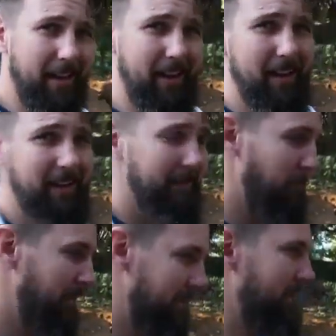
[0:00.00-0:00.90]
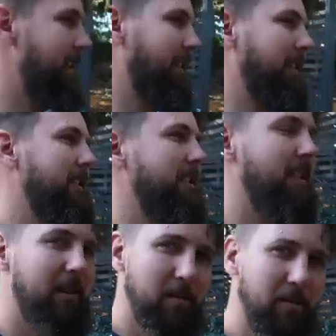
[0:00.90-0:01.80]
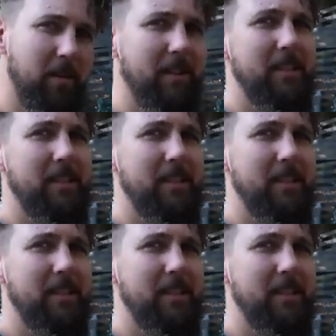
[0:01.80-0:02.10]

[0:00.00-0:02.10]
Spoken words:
and we did get the skid loader